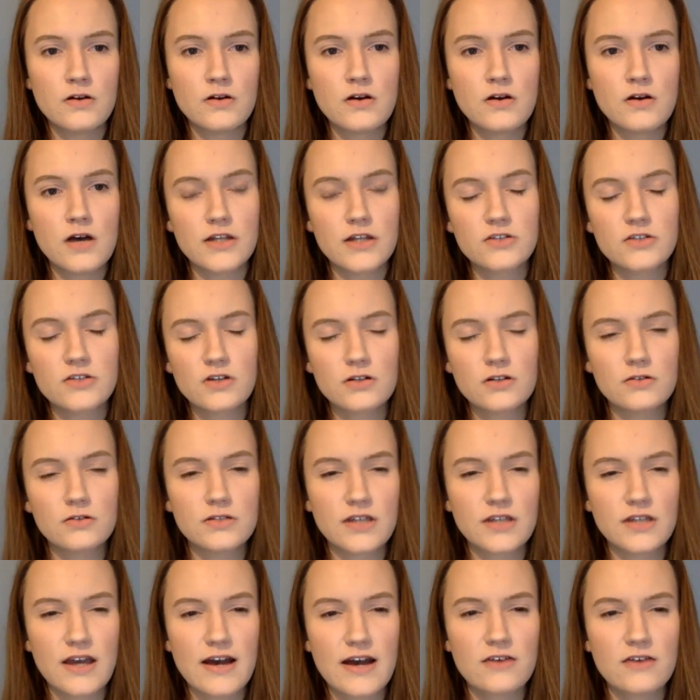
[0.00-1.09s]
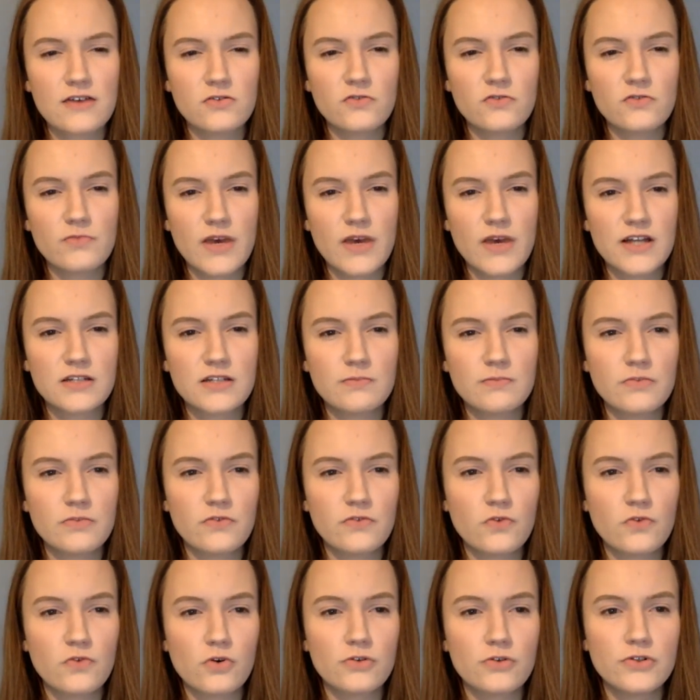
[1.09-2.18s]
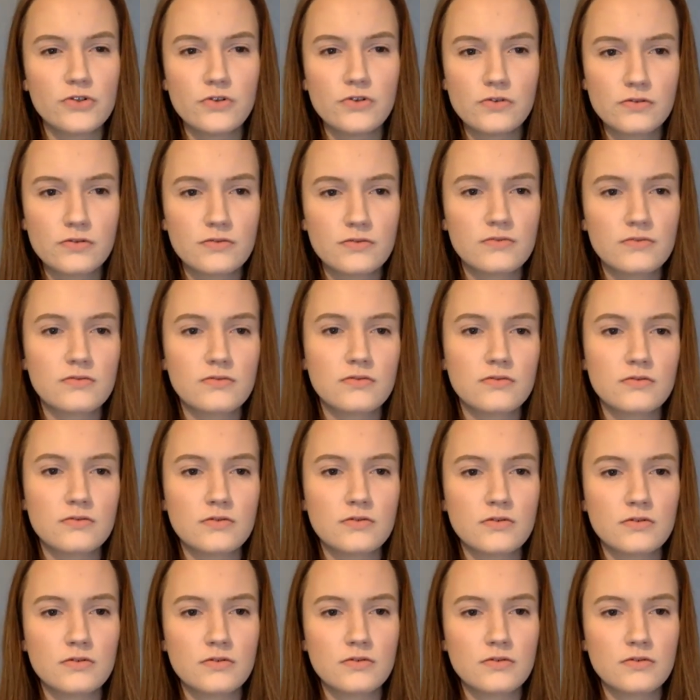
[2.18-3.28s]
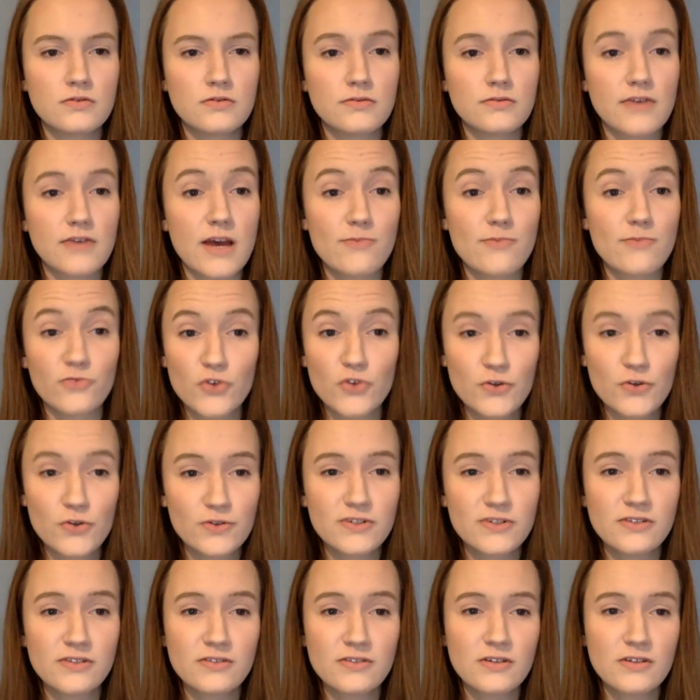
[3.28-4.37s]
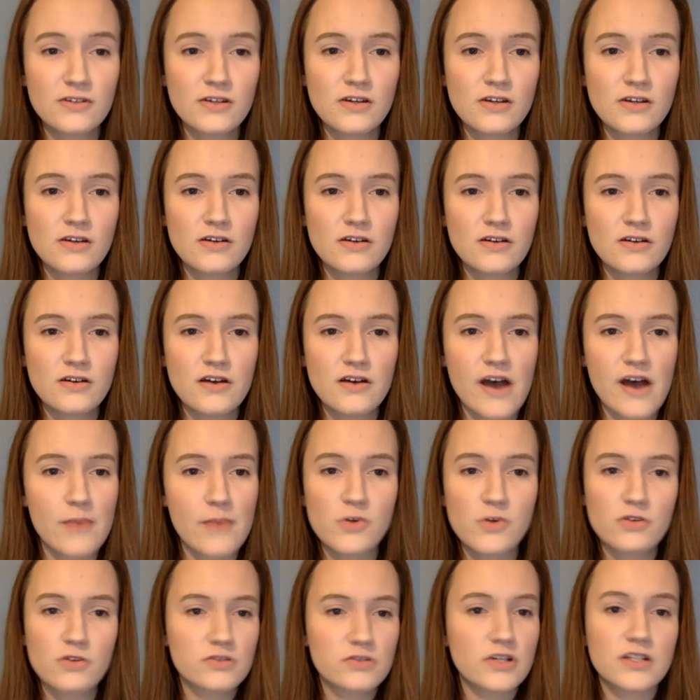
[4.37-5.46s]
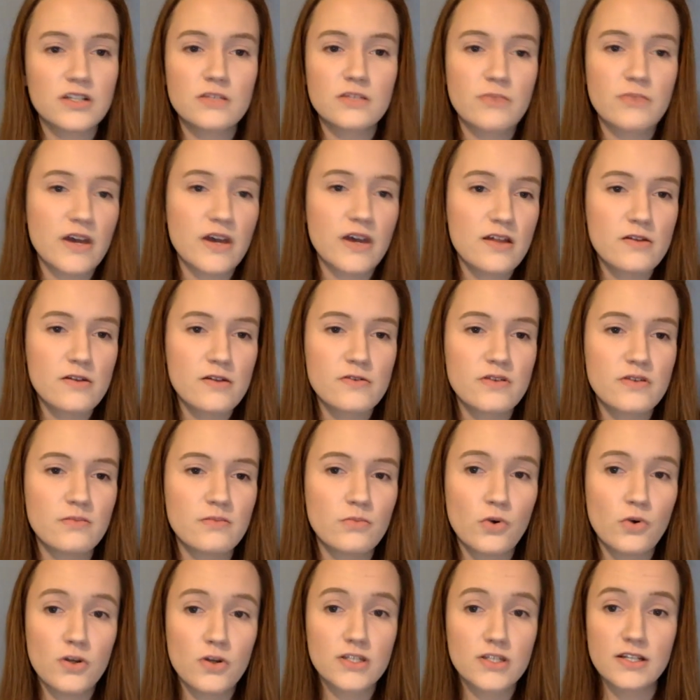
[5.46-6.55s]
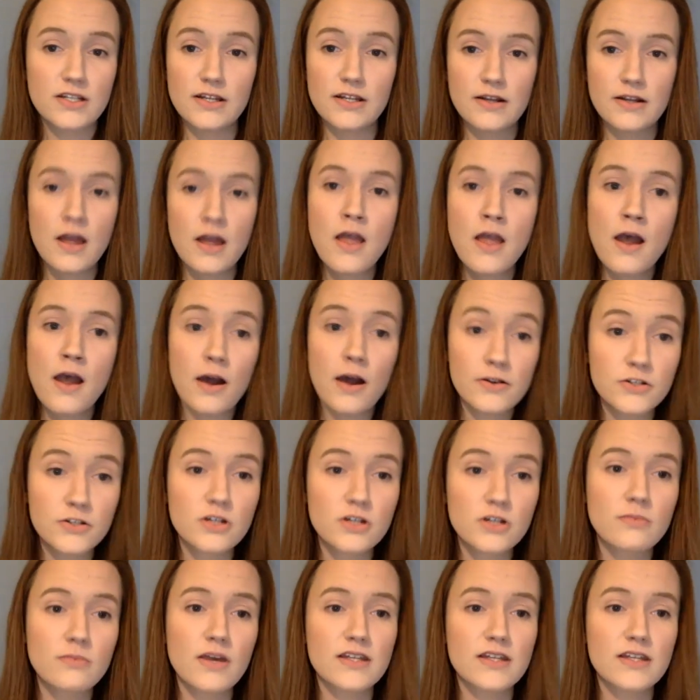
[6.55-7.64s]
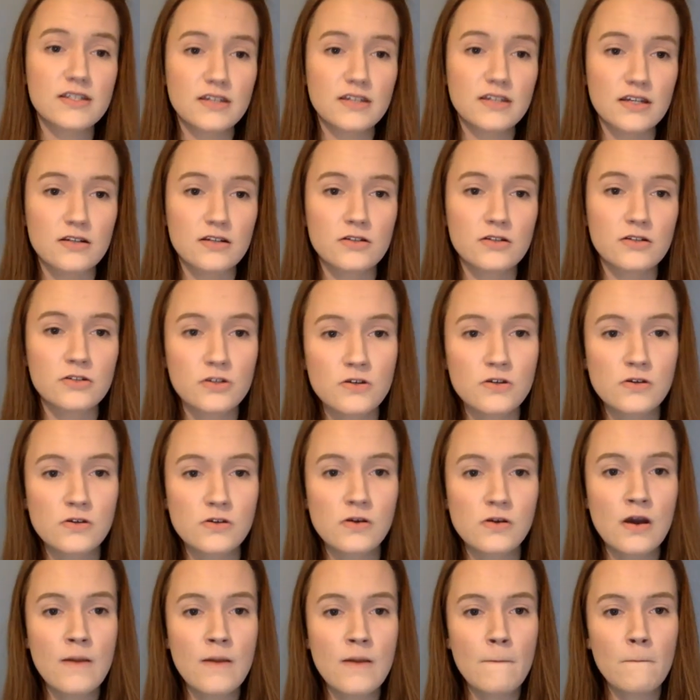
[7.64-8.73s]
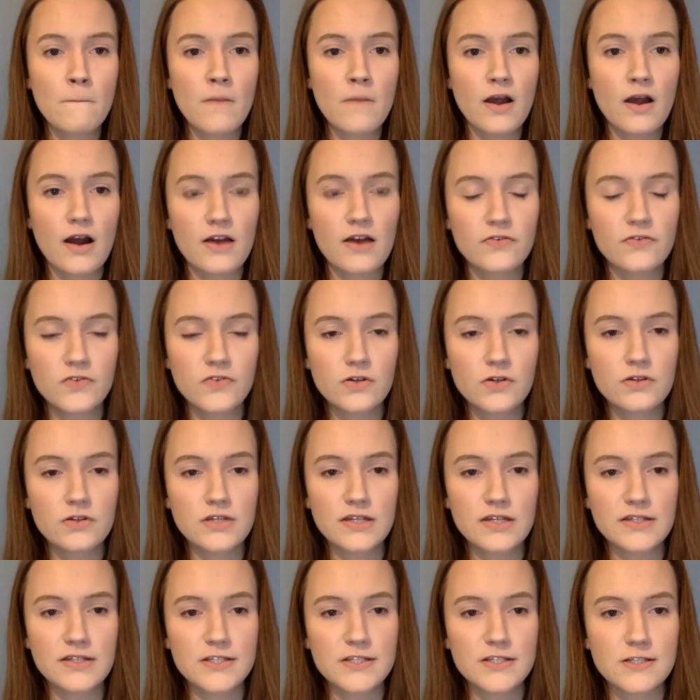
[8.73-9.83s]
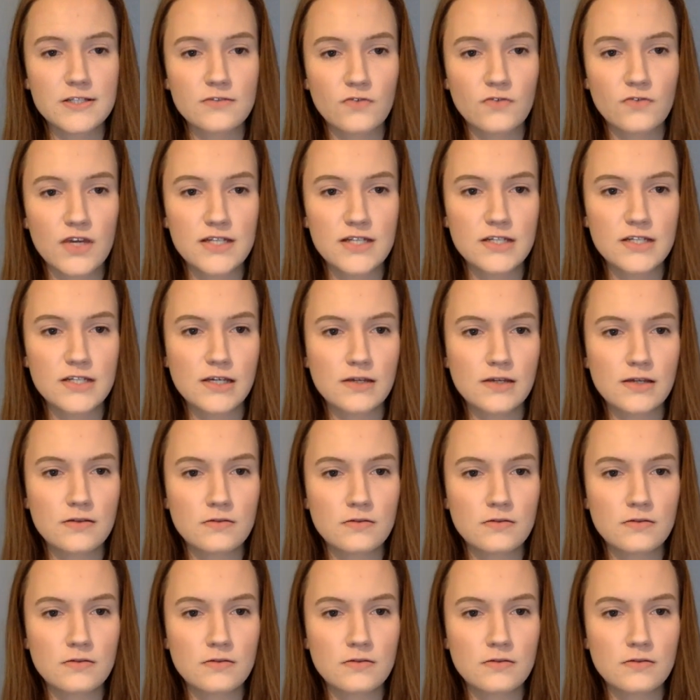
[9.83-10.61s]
I struggle to get out of bed before noon. I'm rude. I'm not just paler than porcelain. Under my skin, too, I feel things fading.